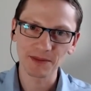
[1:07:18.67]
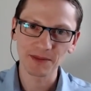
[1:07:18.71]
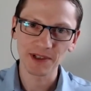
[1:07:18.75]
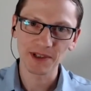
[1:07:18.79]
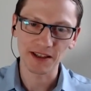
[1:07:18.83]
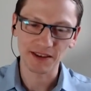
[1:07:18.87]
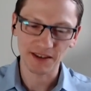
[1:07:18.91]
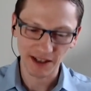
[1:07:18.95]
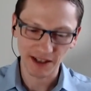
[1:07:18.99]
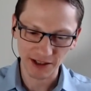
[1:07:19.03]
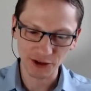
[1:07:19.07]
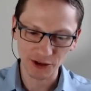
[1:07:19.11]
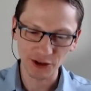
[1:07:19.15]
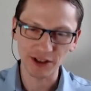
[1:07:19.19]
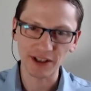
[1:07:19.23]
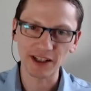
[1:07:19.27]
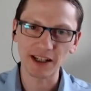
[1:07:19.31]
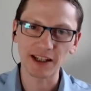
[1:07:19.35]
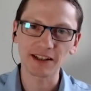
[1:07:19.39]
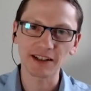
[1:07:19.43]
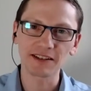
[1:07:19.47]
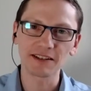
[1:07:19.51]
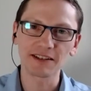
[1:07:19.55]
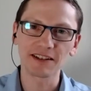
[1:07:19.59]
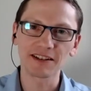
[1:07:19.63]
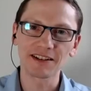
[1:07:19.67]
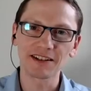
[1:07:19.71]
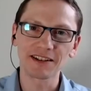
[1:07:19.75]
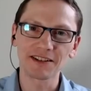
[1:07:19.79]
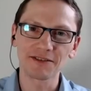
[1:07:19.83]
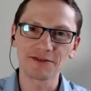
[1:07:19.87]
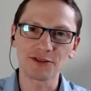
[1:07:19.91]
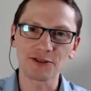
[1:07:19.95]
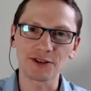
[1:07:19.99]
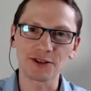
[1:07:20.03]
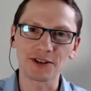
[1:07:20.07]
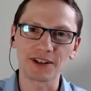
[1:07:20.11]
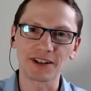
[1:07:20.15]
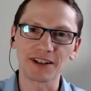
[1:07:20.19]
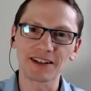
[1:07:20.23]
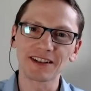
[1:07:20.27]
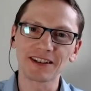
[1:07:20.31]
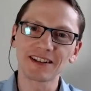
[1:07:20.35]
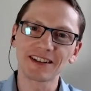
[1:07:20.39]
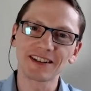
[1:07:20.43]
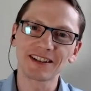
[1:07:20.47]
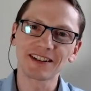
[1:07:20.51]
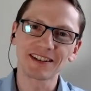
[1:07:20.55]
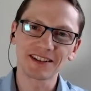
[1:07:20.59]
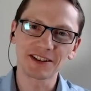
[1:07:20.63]
And thank you again for
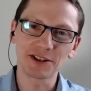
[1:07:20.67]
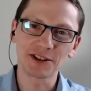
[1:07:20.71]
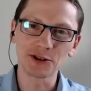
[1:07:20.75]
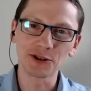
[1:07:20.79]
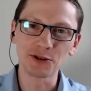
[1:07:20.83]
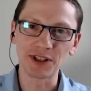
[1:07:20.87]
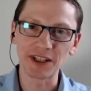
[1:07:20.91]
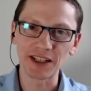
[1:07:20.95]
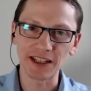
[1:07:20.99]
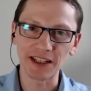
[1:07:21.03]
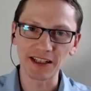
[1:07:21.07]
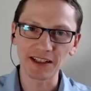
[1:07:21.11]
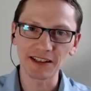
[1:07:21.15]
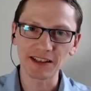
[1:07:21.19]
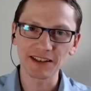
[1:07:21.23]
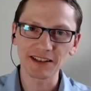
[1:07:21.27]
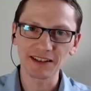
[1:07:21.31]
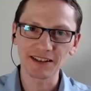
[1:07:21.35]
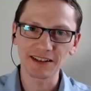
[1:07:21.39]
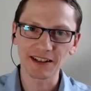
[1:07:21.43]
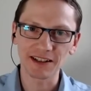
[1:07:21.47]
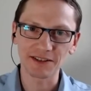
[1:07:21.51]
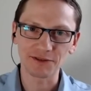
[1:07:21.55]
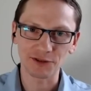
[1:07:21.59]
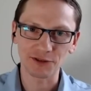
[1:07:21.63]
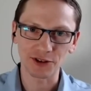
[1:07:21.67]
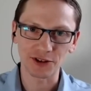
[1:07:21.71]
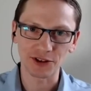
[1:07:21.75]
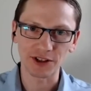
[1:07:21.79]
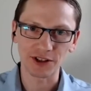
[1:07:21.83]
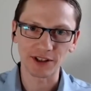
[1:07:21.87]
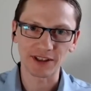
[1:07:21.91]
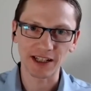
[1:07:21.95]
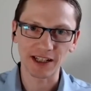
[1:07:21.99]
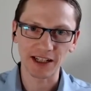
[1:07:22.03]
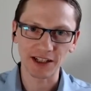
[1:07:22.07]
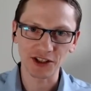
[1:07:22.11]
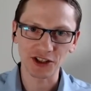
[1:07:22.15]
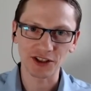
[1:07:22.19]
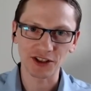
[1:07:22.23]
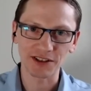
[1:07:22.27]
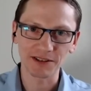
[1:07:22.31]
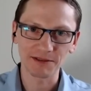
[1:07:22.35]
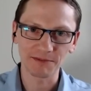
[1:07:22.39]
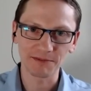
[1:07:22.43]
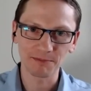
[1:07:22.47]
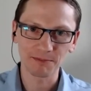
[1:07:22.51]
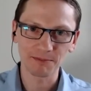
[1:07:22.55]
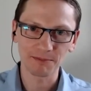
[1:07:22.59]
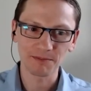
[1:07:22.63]
tuning in, for your attention.
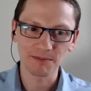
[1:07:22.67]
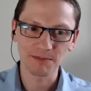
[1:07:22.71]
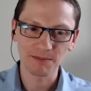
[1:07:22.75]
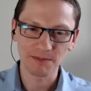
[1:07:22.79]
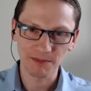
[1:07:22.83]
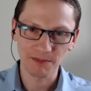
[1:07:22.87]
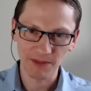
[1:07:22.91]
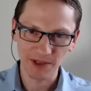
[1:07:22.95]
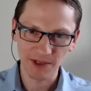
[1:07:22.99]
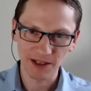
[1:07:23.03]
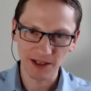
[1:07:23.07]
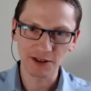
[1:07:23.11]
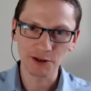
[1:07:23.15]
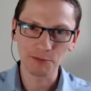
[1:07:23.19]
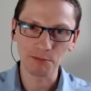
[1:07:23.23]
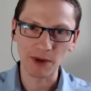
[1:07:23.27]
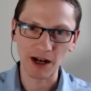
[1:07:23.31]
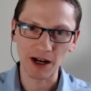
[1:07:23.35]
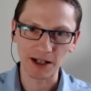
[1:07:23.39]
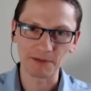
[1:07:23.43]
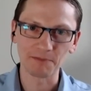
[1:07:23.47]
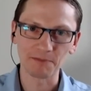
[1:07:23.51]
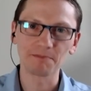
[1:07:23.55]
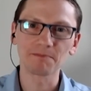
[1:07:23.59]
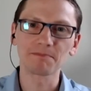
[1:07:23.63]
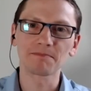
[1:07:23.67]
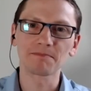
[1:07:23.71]
Goodbye.